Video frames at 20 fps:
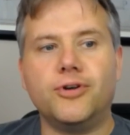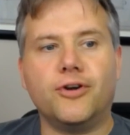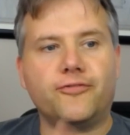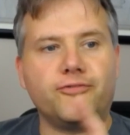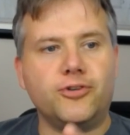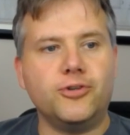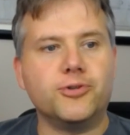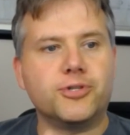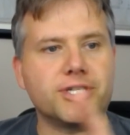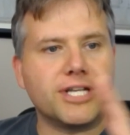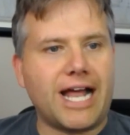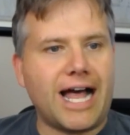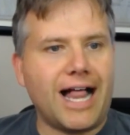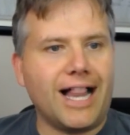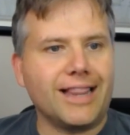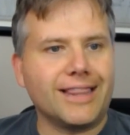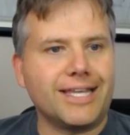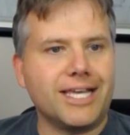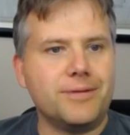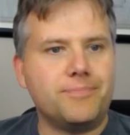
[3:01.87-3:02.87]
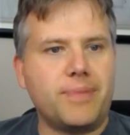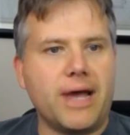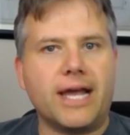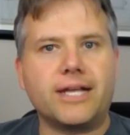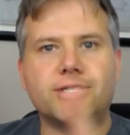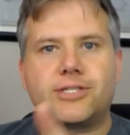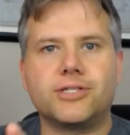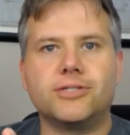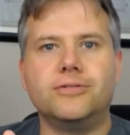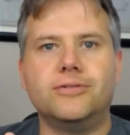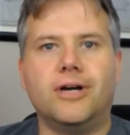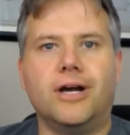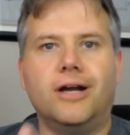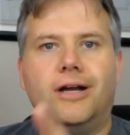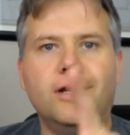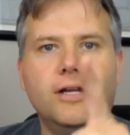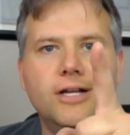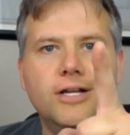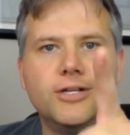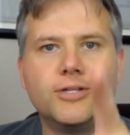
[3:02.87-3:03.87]
Fusion. I'll get back
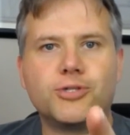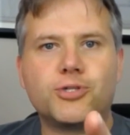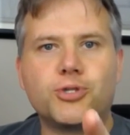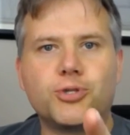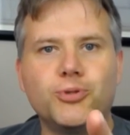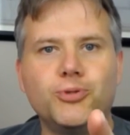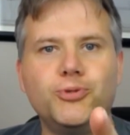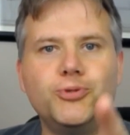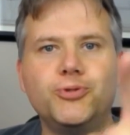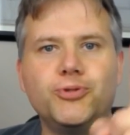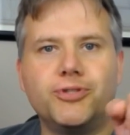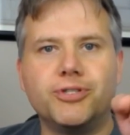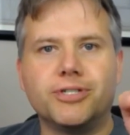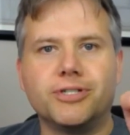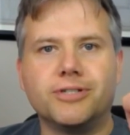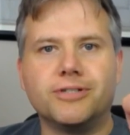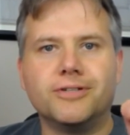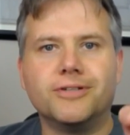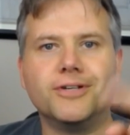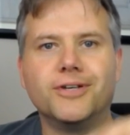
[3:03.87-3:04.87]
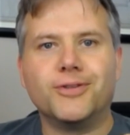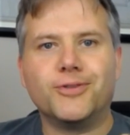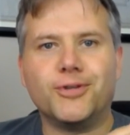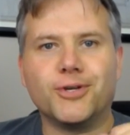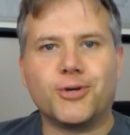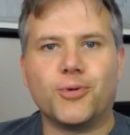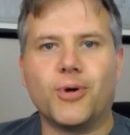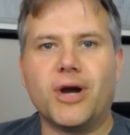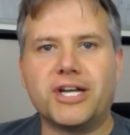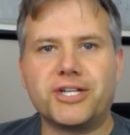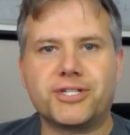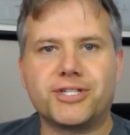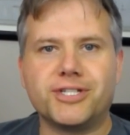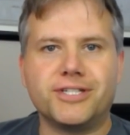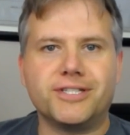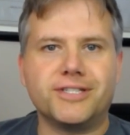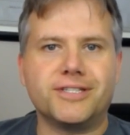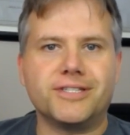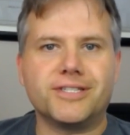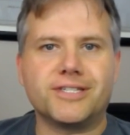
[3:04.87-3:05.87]
to the
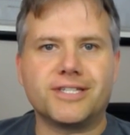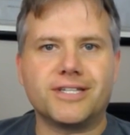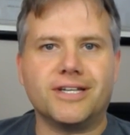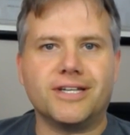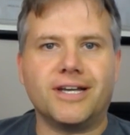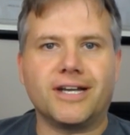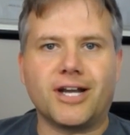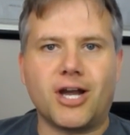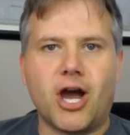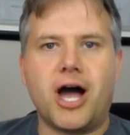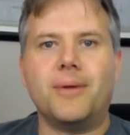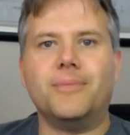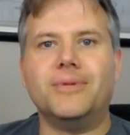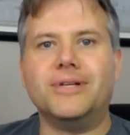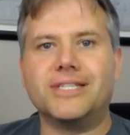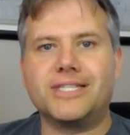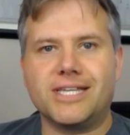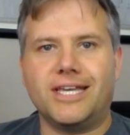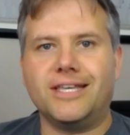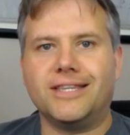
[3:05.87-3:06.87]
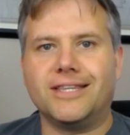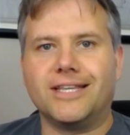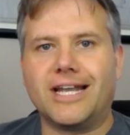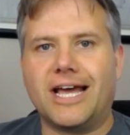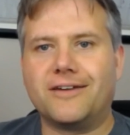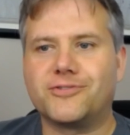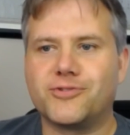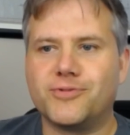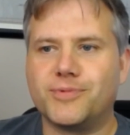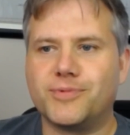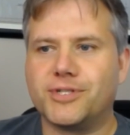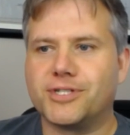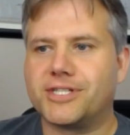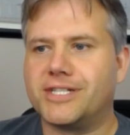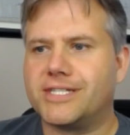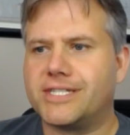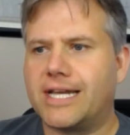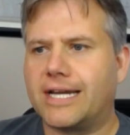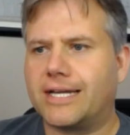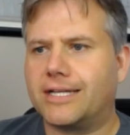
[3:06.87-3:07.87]
questions and comments in the live stream just
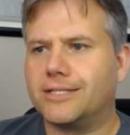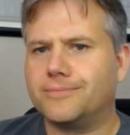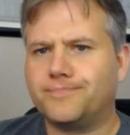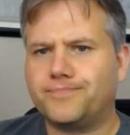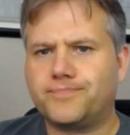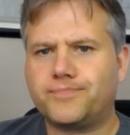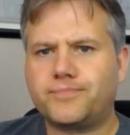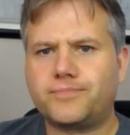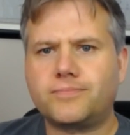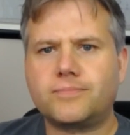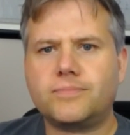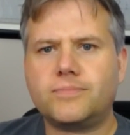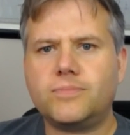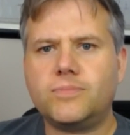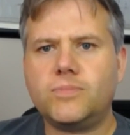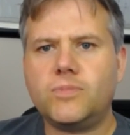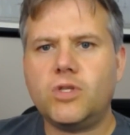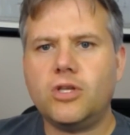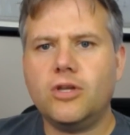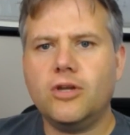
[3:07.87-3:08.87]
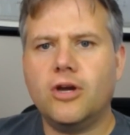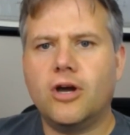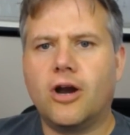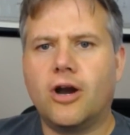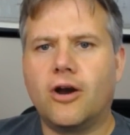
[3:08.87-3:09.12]
in a second. All